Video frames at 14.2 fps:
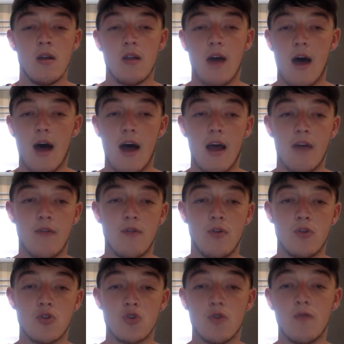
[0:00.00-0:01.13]
that I have
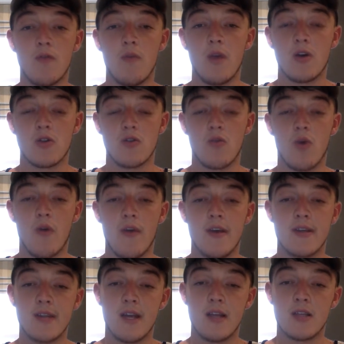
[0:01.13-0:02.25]
to suffer because of what they're
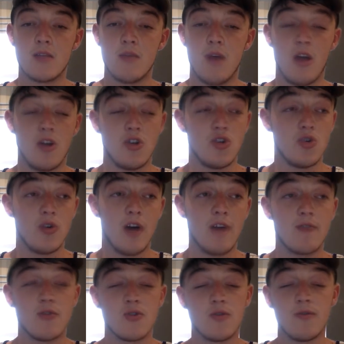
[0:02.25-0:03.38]
saying to me, and you shouldn't have
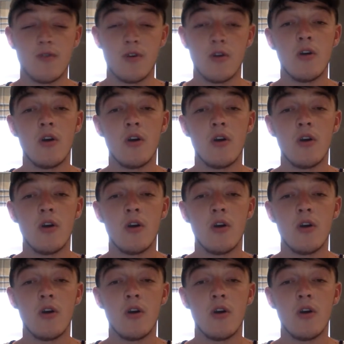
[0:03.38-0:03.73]
to suffer.